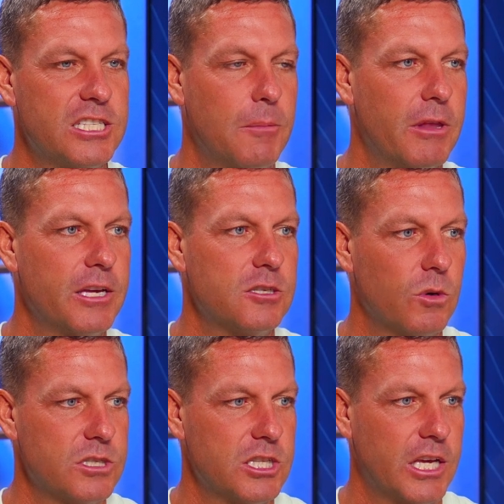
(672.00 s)
some of these
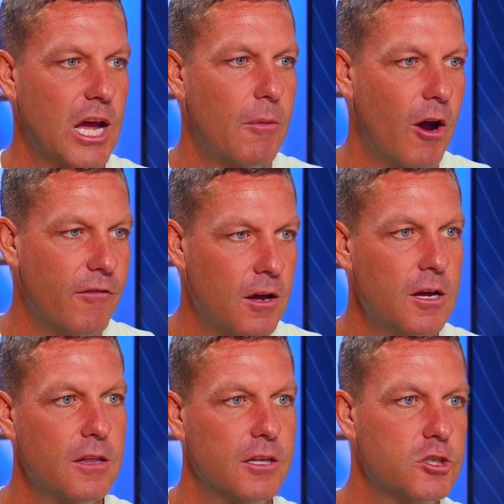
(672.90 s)
horses that come over,
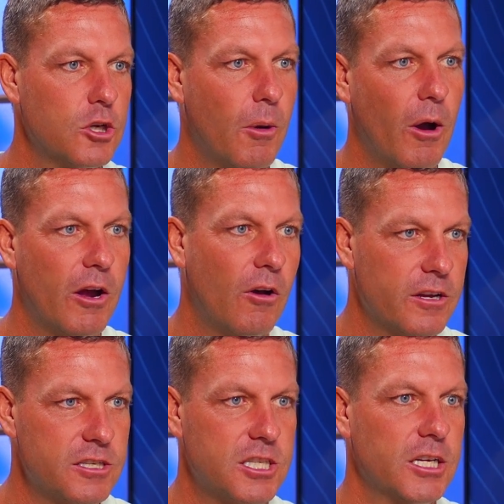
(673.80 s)
the Dubai
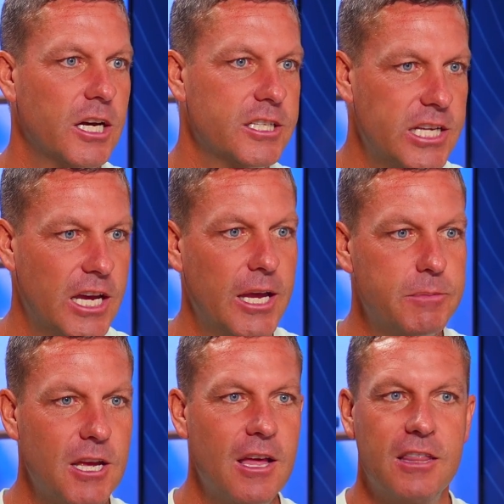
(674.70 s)
Honours, the
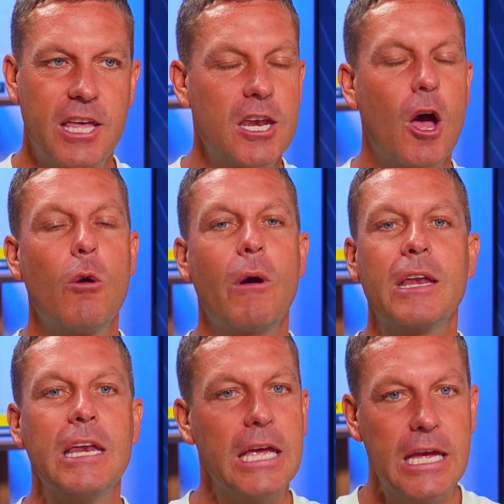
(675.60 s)
Adibs, they're nowhere
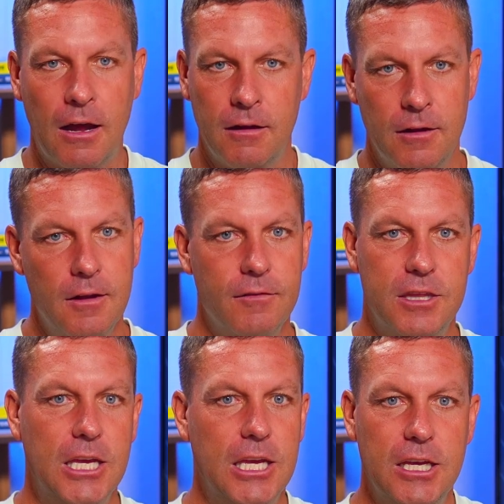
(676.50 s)
near
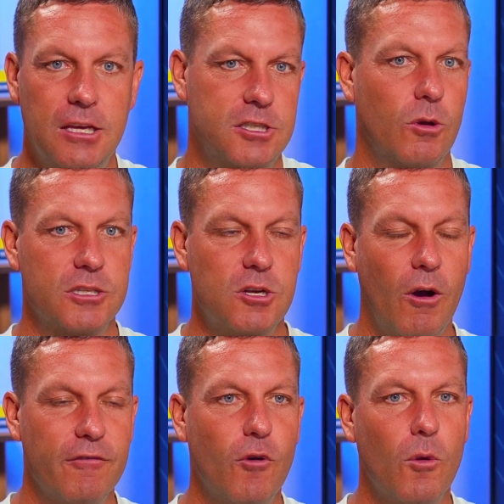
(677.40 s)
the sort of
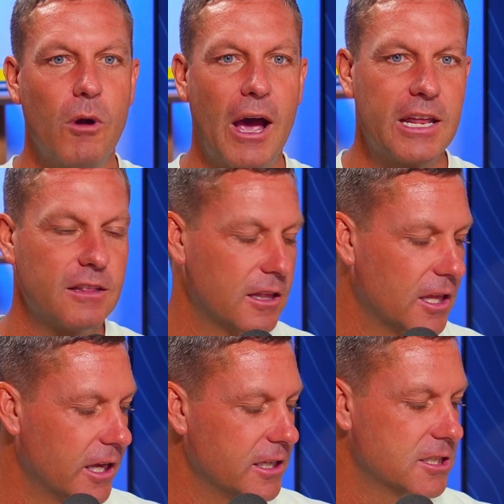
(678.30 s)
time form rating that
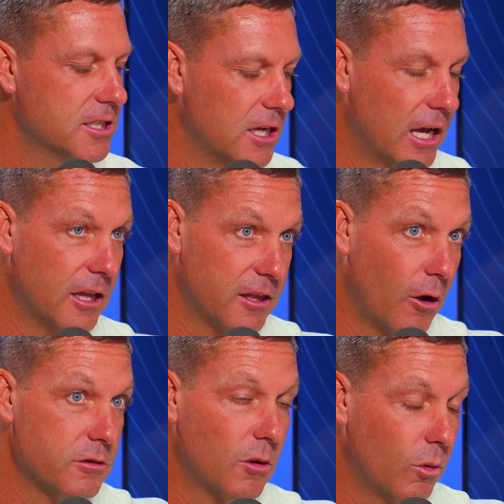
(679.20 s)

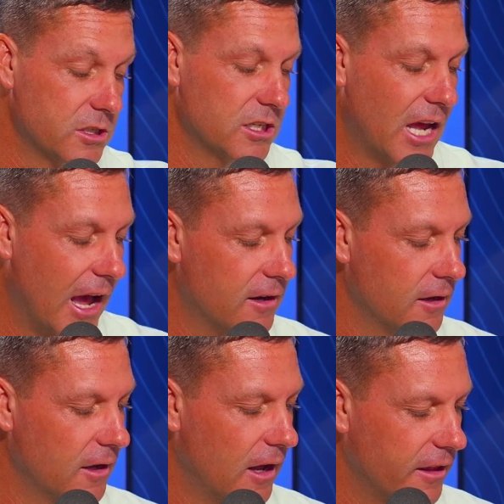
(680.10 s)
those horses had.
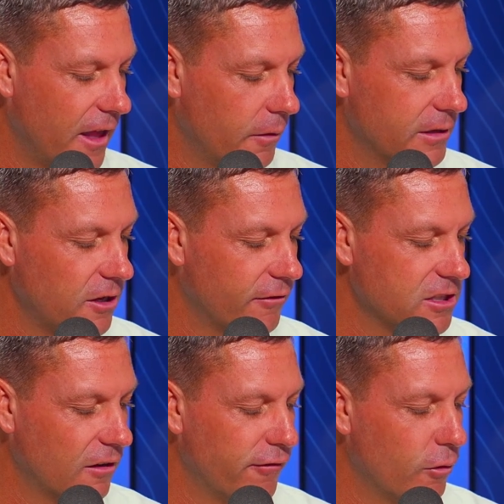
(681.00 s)
The other one's
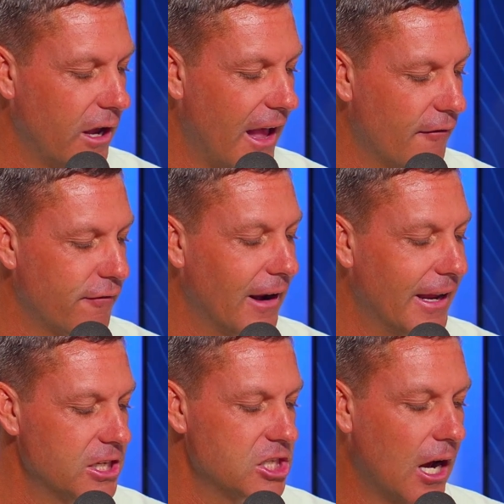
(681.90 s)
obviously Full Count
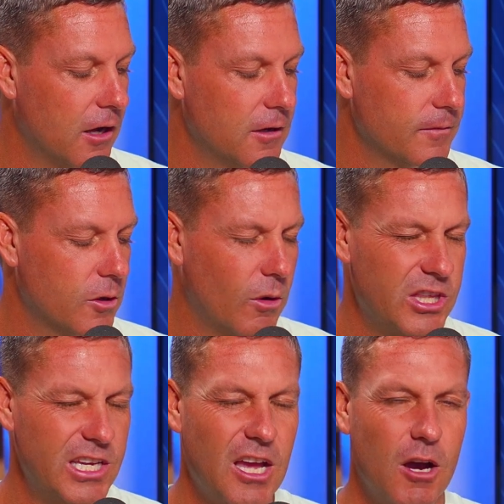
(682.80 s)
Felicia, who I
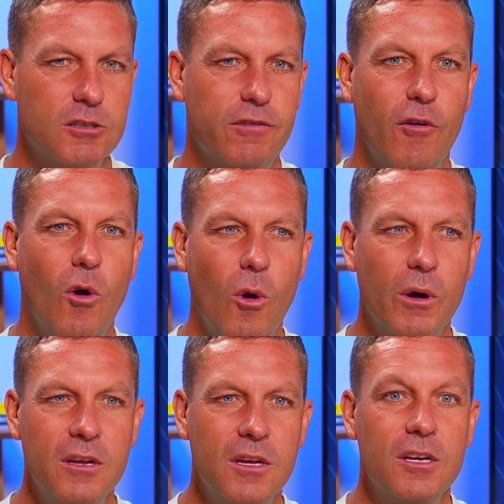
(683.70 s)
think goes
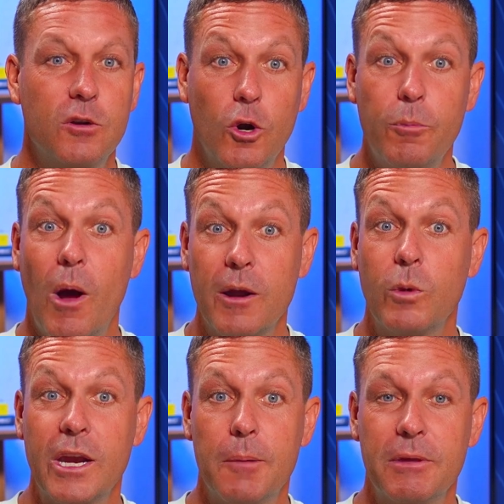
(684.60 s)
forward. Group 1
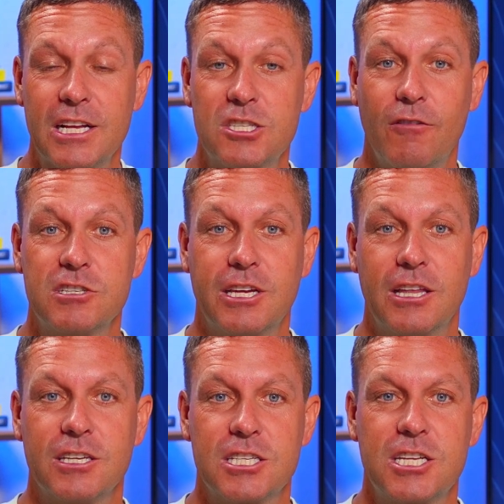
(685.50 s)
winner, but that's obviously
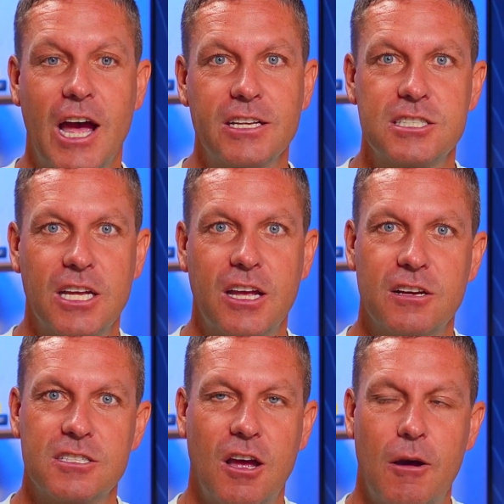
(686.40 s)
in the States,
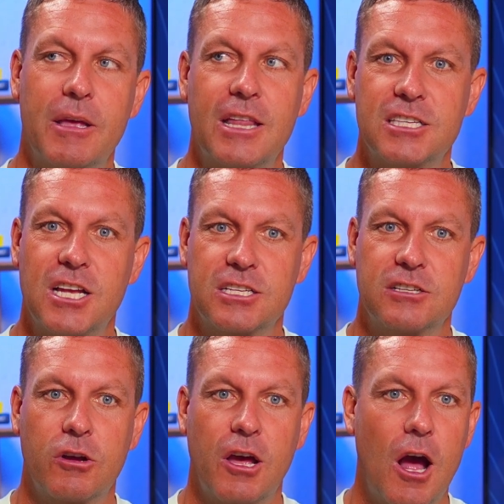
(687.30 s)
Nico. So, I mean, that's
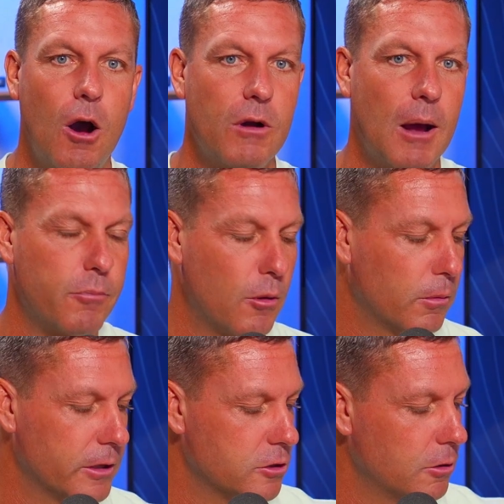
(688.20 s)
not going to hold up
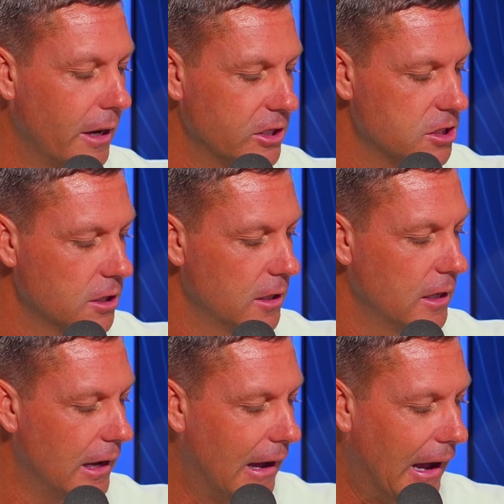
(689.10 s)
probably too much
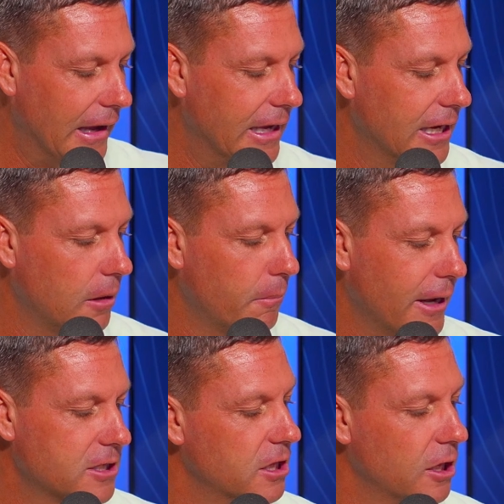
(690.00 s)
here
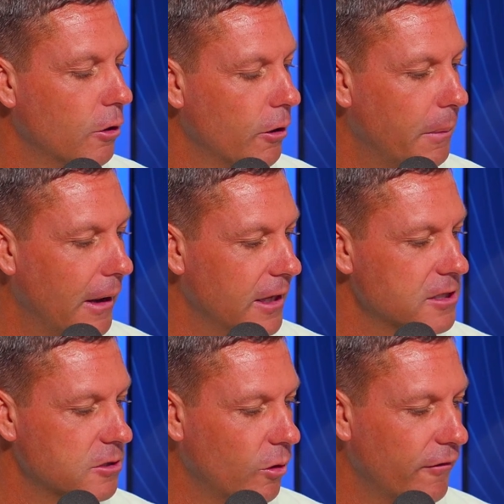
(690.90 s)
compared to the
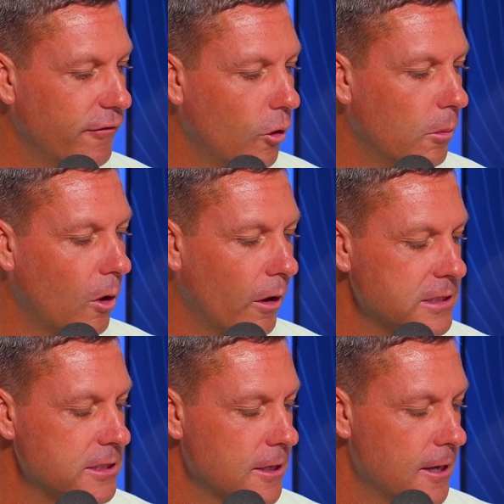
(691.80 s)
European sort of form lines.